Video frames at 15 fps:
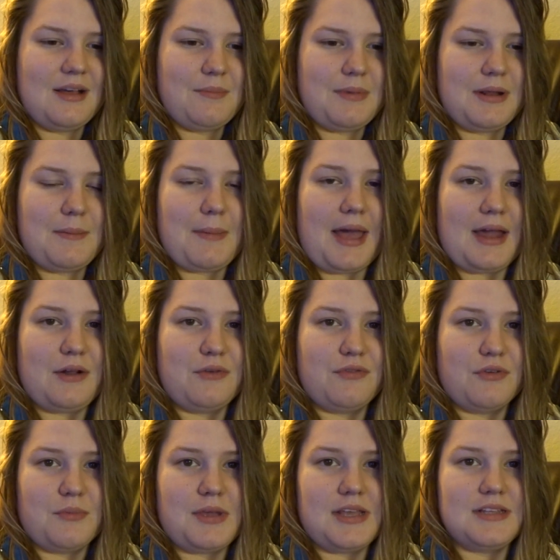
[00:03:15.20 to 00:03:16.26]
been a battle
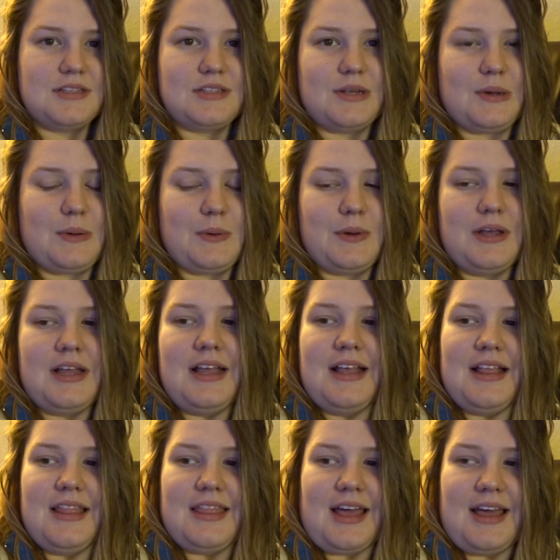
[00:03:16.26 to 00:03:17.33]
for me. So
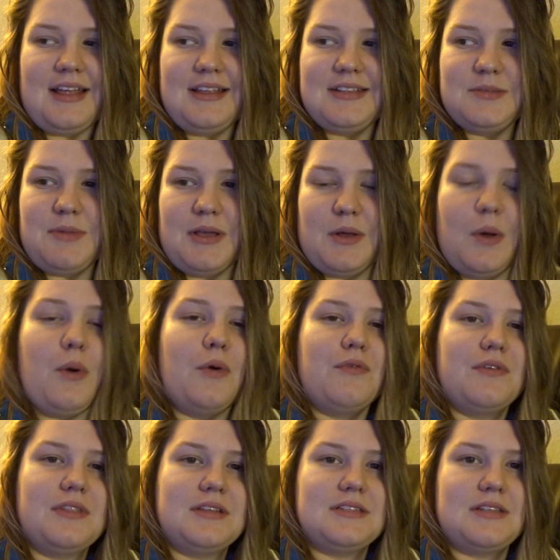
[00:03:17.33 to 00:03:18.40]
that is my goal
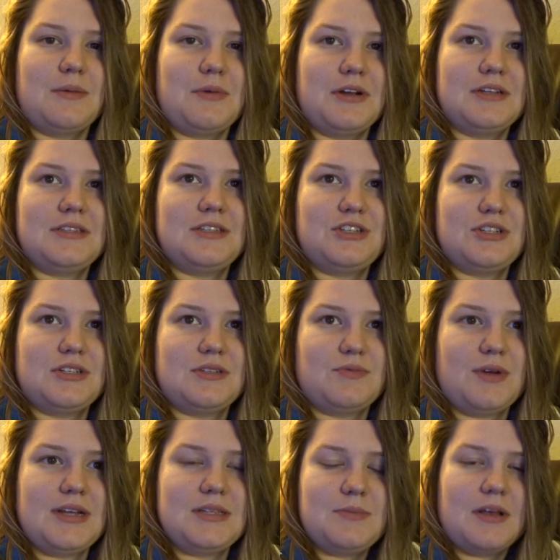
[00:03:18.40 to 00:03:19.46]
for this summer, is to just
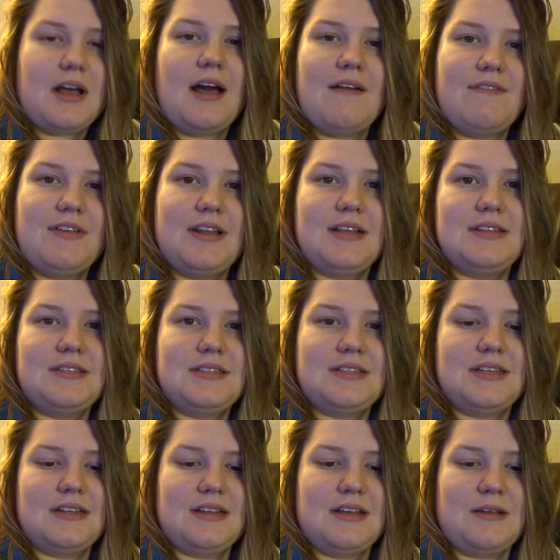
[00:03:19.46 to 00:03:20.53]
raise my confidence
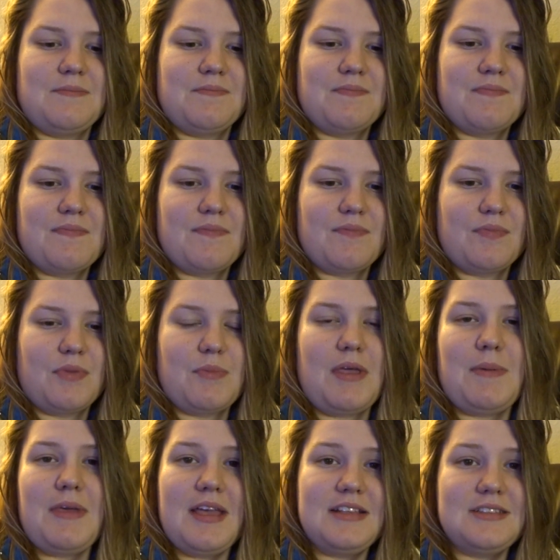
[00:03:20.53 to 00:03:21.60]
and
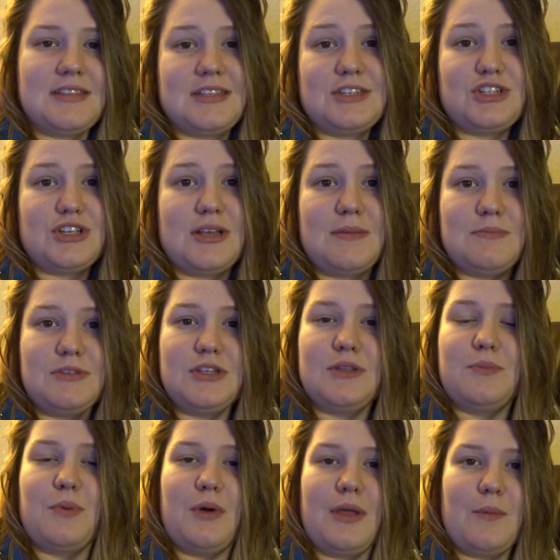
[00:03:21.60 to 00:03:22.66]
maybe hit the gym to the
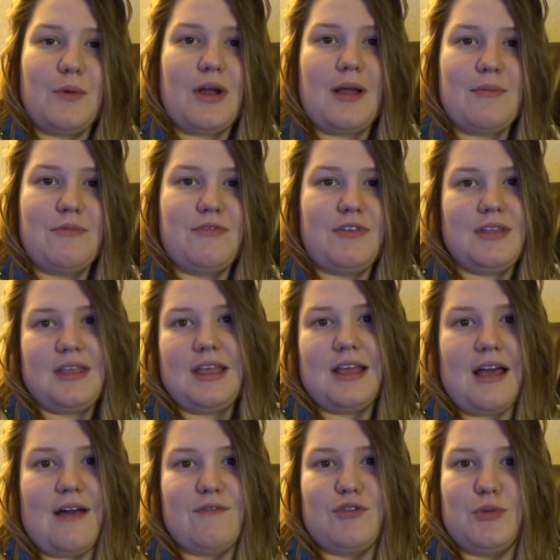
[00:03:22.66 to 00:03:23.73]
point where I'm feeling
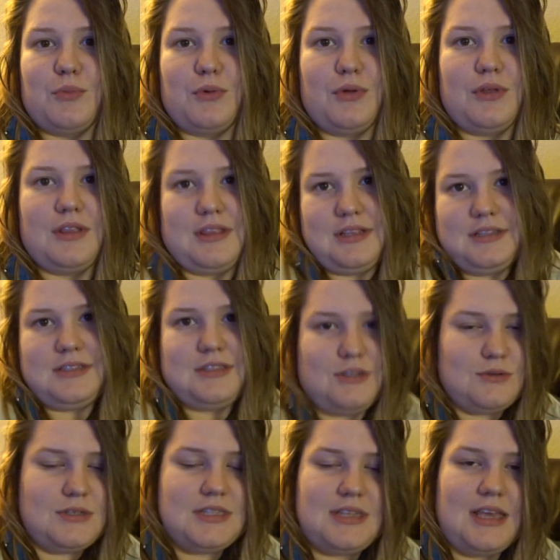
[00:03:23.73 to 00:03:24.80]
comfortable in this
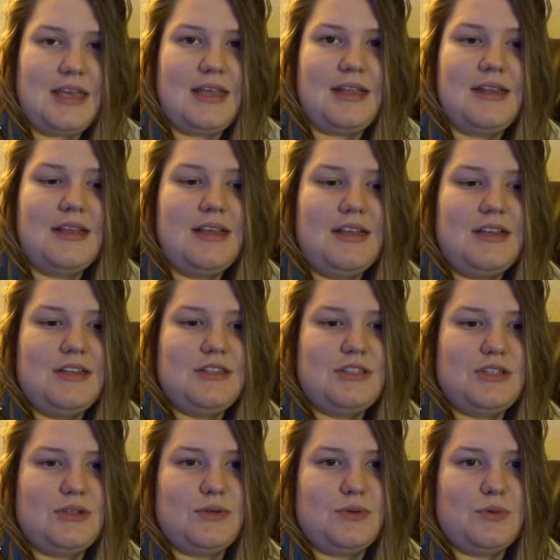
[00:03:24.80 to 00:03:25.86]
new skin
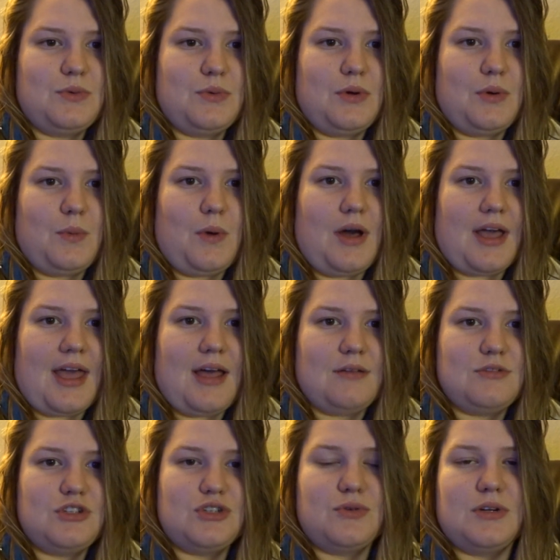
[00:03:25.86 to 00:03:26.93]
to walk out
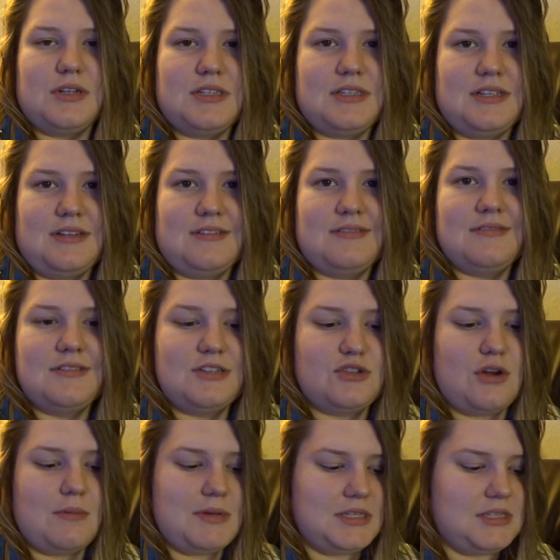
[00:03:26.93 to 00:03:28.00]
in shorts and
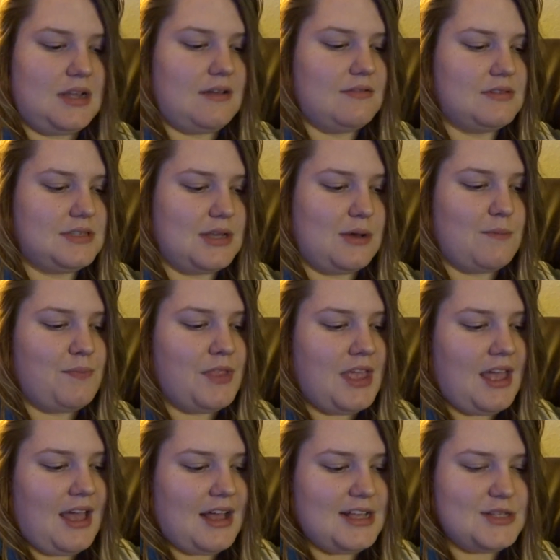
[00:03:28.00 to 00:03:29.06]
strut my stuff. So
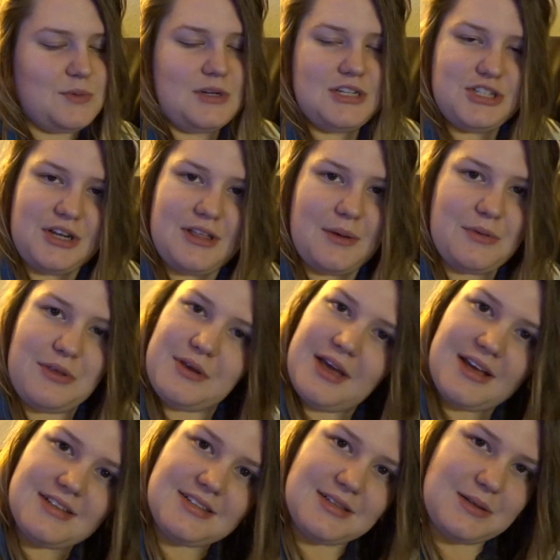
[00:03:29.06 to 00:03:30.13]
I just wanted to share that with you
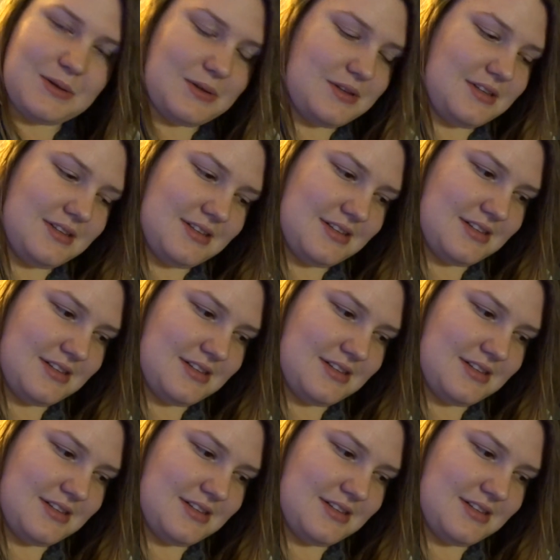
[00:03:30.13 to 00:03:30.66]
guys, a little